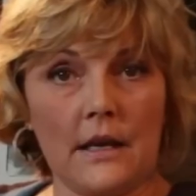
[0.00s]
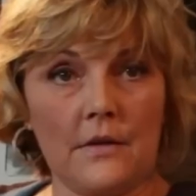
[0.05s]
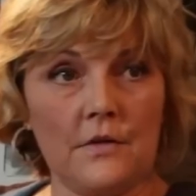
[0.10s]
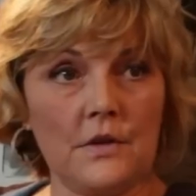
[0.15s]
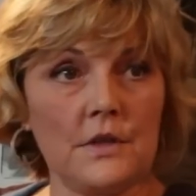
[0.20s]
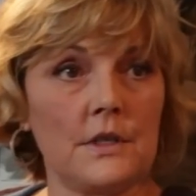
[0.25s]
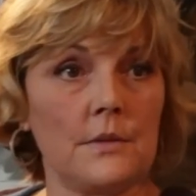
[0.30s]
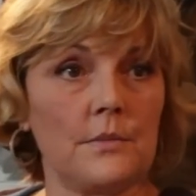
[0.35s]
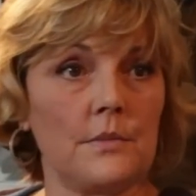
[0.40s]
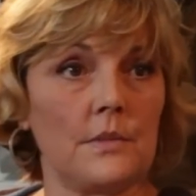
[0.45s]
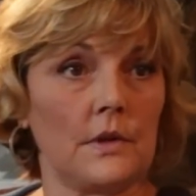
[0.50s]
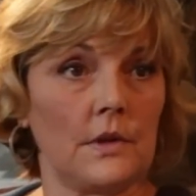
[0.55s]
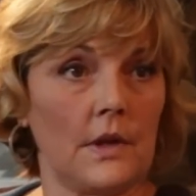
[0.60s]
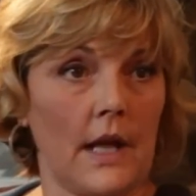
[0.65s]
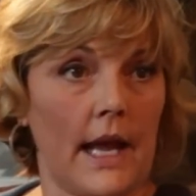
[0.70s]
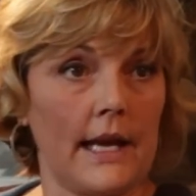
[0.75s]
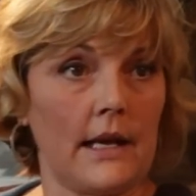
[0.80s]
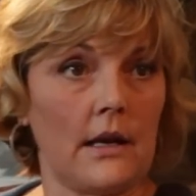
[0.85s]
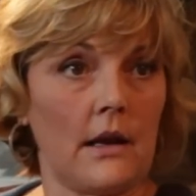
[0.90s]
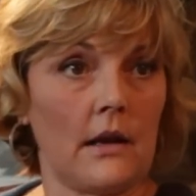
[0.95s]
they give you some
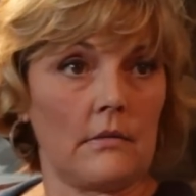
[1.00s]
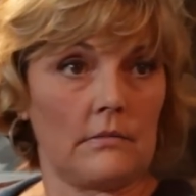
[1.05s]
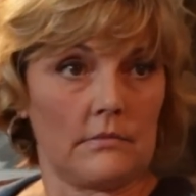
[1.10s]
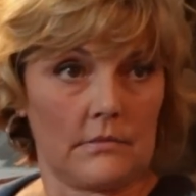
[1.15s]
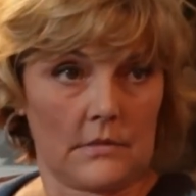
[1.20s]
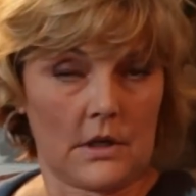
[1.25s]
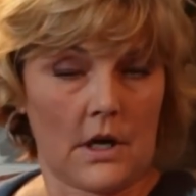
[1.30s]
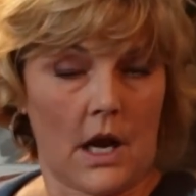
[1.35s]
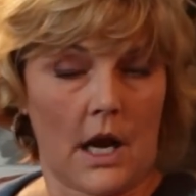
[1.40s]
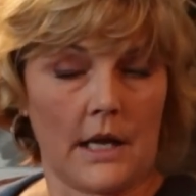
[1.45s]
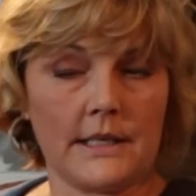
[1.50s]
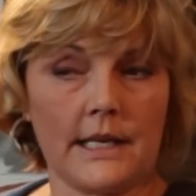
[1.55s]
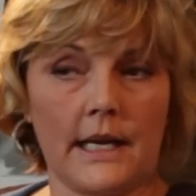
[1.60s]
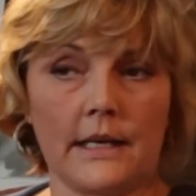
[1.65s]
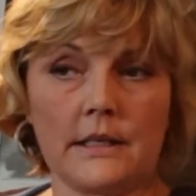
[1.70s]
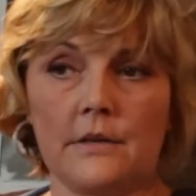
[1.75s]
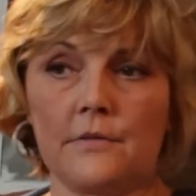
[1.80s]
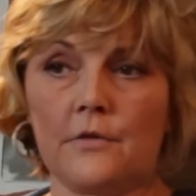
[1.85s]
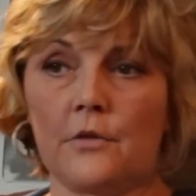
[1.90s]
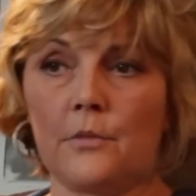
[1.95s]
like
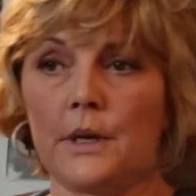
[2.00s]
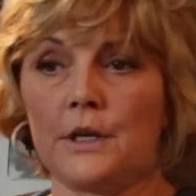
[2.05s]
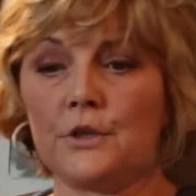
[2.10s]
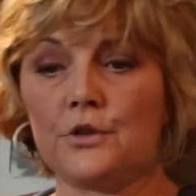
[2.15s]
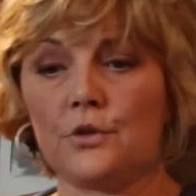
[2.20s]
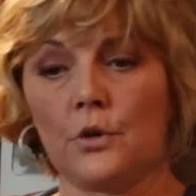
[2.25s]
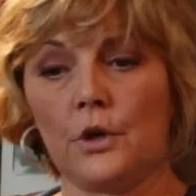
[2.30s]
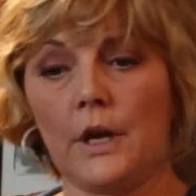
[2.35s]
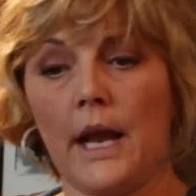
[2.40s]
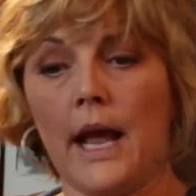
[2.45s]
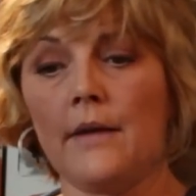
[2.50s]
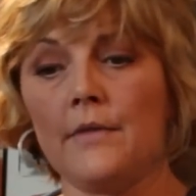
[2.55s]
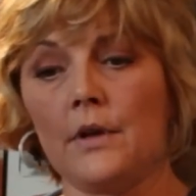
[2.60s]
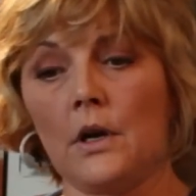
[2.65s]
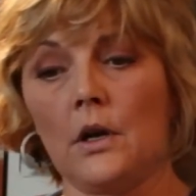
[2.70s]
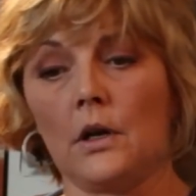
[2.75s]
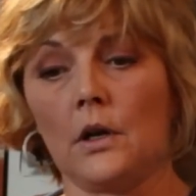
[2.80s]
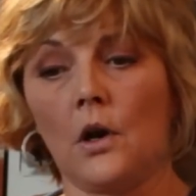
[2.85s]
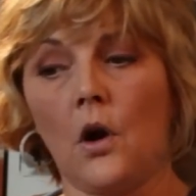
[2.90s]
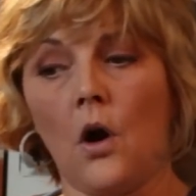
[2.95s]
contact information, or you have
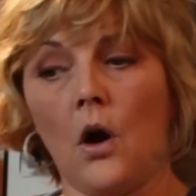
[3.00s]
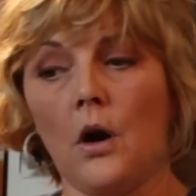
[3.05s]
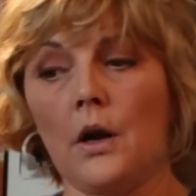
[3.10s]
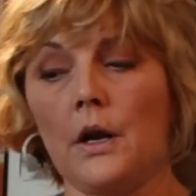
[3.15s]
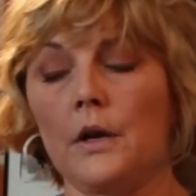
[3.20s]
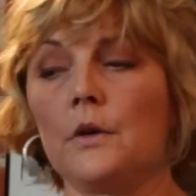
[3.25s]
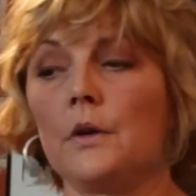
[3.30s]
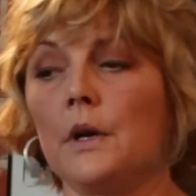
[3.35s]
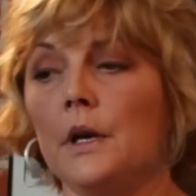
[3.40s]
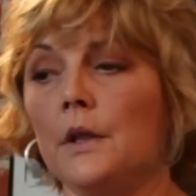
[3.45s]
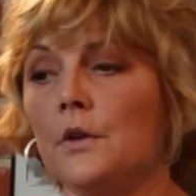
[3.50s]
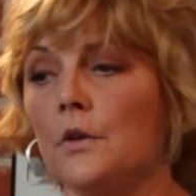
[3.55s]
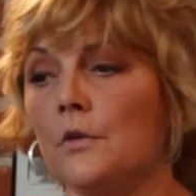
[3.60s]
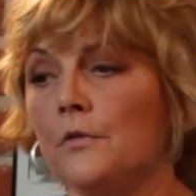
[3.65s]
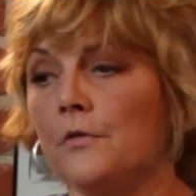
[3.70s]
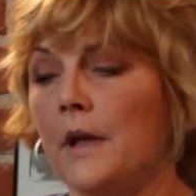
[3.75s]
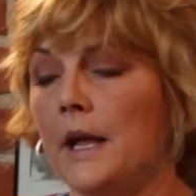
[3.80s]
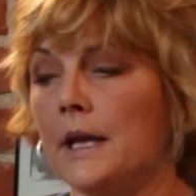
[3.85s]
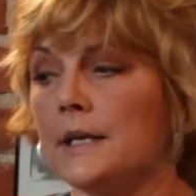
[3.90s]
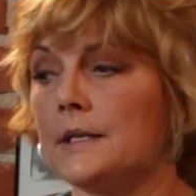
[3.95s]
it on a card underneath
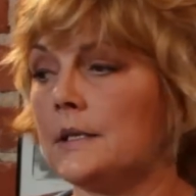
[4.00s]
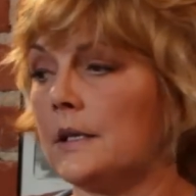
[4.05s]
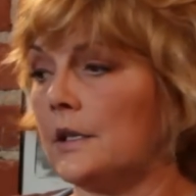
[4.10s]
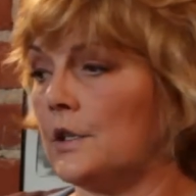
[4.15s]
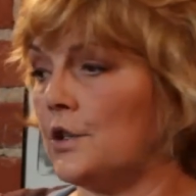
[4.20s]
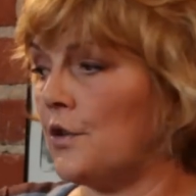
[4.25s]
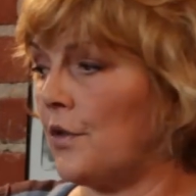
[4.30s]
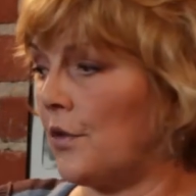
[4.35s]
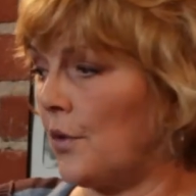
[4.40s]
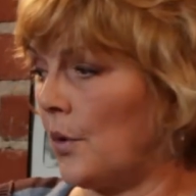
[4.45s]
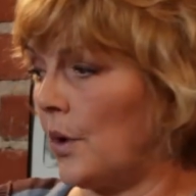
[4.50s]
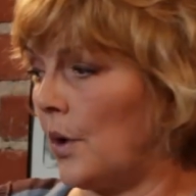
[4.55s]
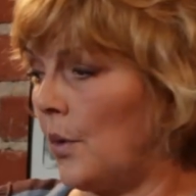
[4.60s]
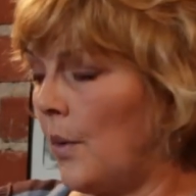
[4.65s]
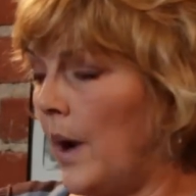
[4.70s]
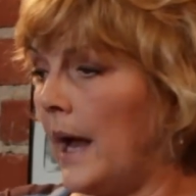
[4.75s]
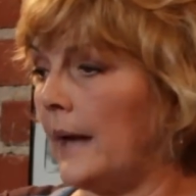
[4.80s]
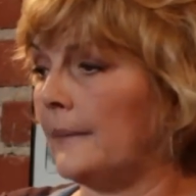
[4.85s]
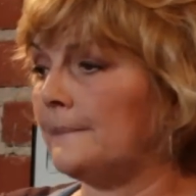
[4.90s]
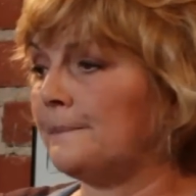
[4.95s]
your face and throw it
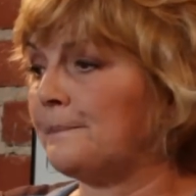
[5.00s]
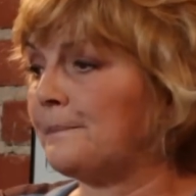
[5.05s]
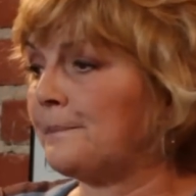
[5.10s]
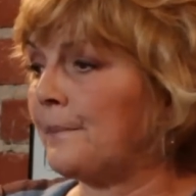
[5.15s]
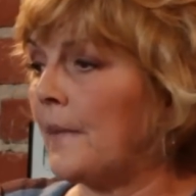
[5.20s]
away.